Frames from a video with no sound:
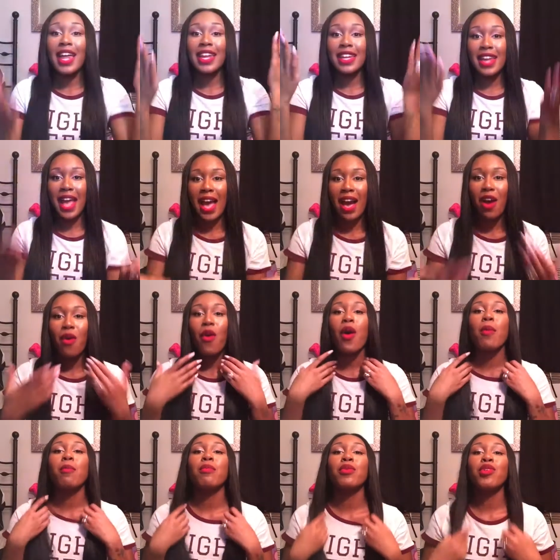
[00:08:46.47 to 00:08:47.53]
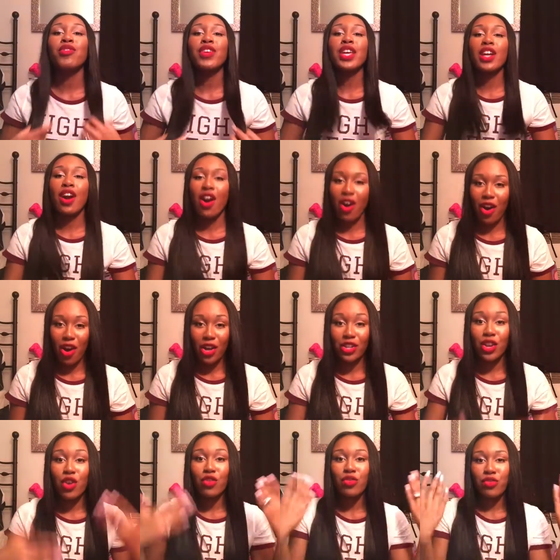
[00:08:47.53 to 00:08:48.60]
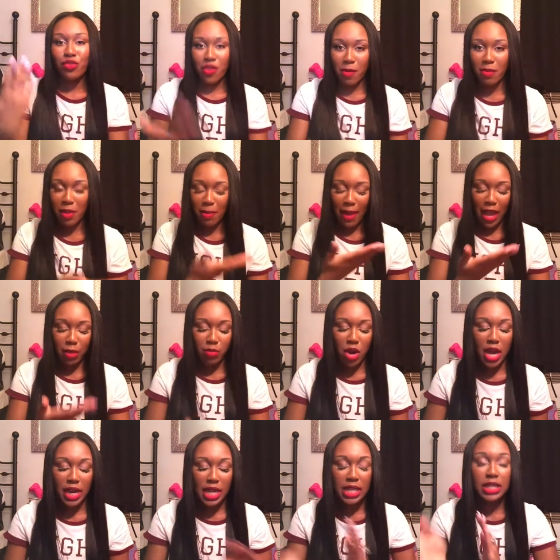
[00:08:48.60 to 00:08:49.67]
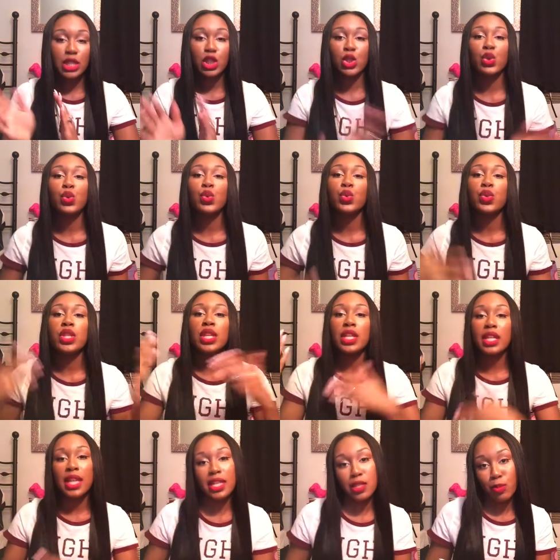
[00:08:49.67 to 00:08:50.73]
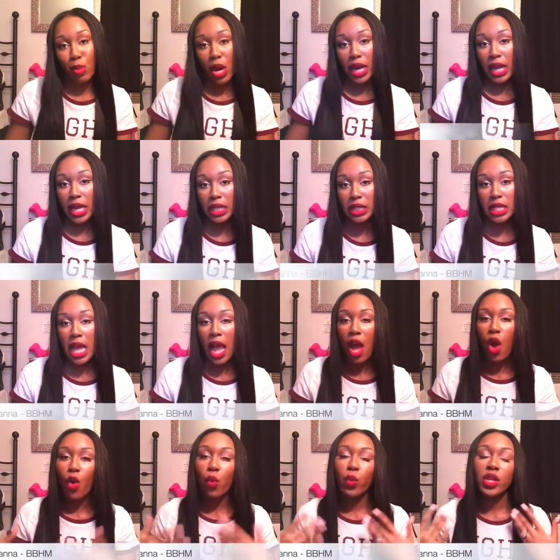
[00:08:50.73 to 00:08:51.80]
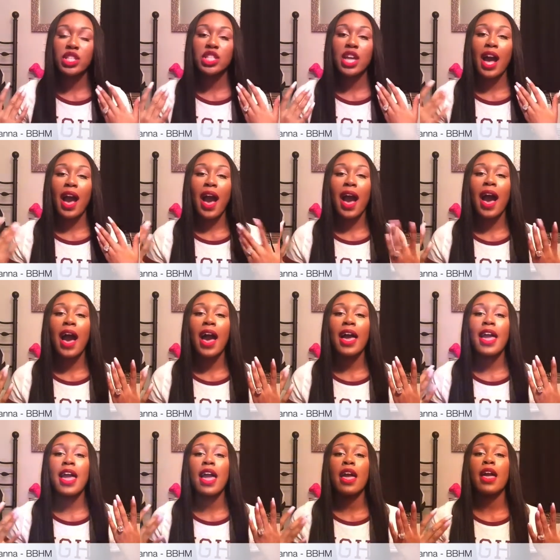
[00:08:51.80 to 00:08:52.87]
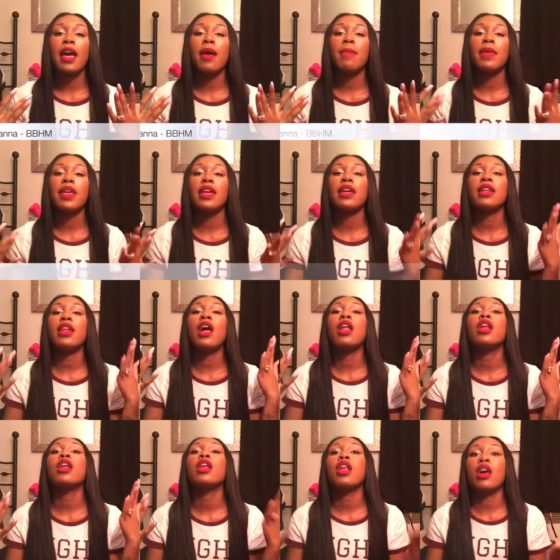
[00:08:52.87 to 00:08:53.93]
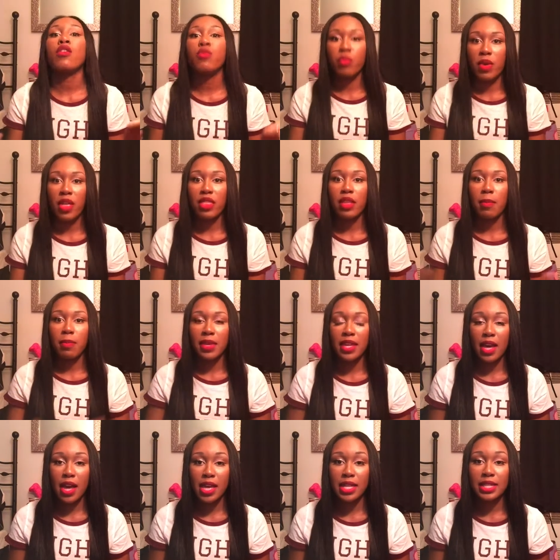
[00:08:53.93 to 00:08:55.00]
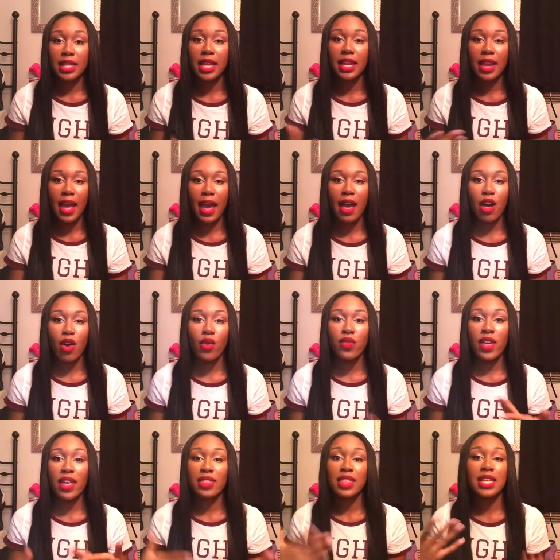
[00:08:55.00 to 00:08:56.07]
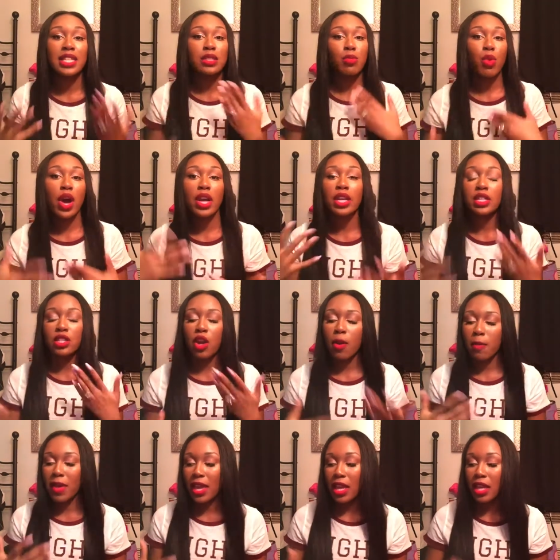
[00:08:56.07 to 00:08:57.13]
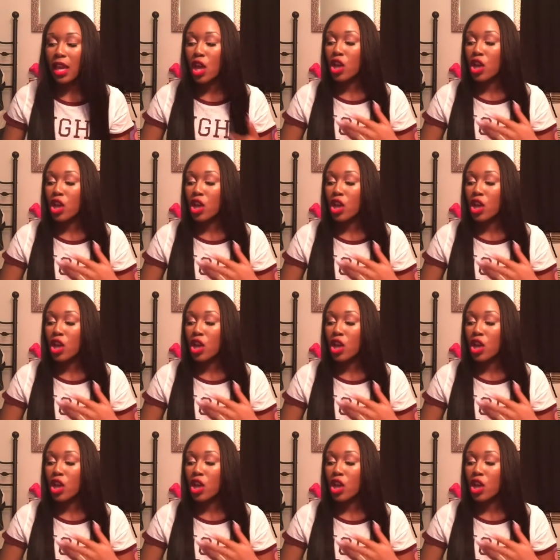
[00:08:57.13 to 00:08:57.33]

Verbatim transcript: now moving on from the MAC products to the NYX products, which I am in love with because now that these products are made,